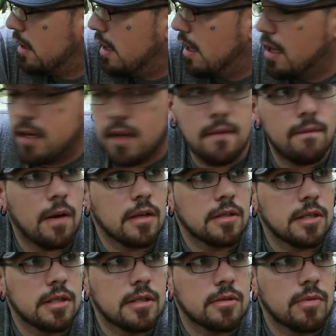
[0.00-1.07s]
and it
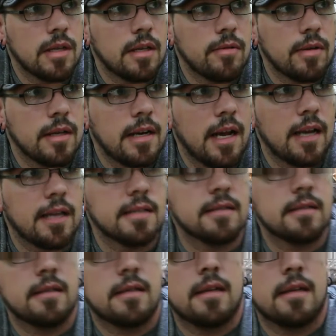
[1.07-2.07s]
functions really, really nice.